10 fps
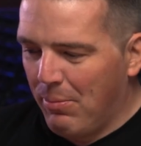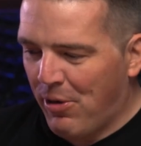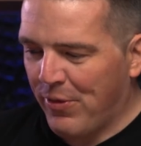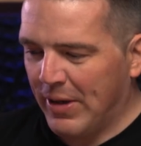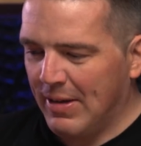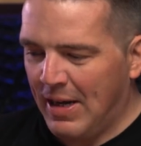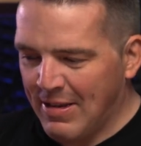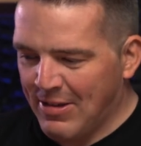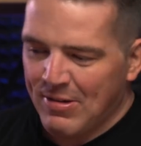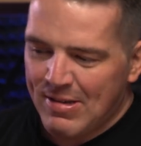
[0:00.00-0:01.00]
perfect.
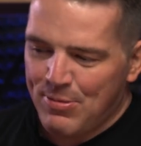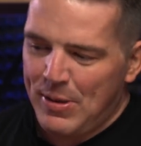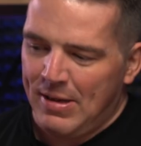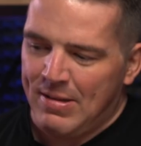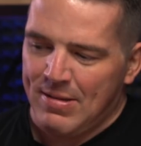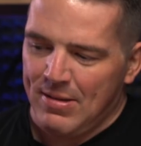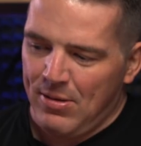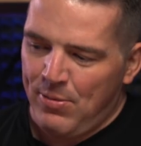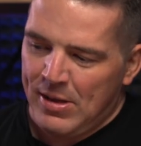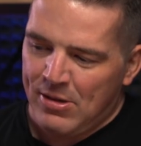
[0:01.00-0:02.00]
So this is
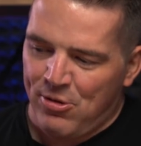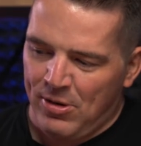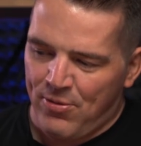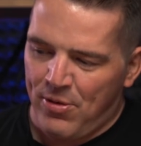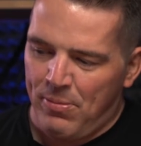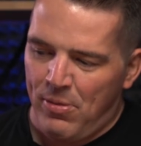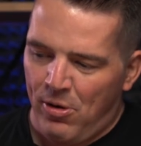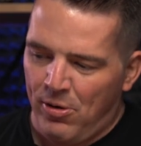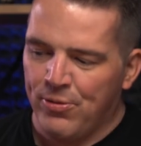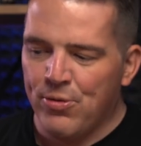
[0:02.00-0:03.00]
when it turns from
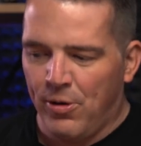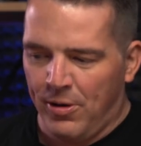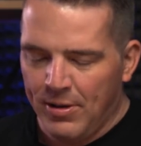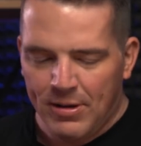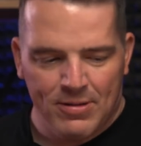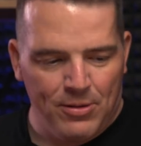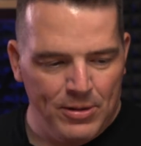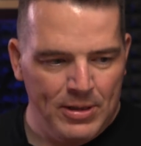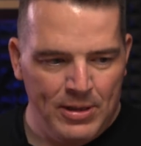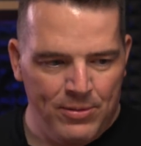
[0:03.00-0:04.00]
off to on.
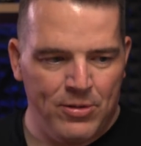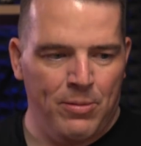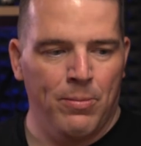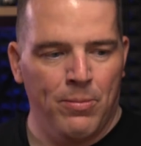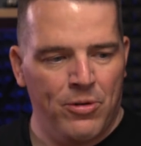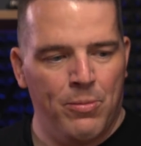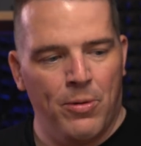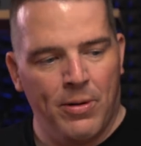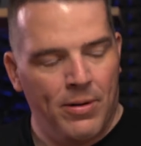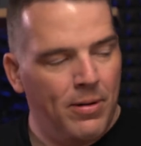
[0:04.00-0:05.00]
So if
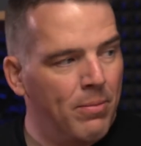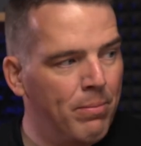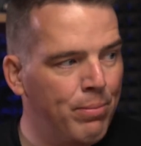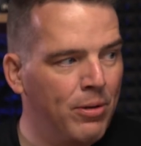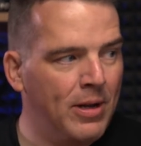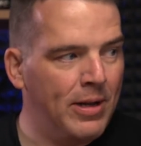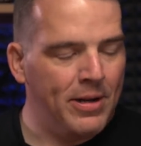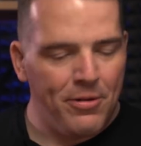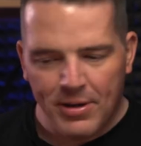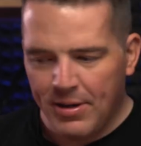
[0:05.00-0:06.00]
someone put a
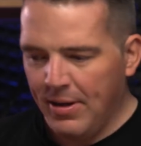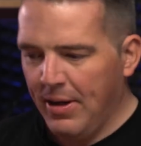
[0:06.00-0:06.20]
letter in,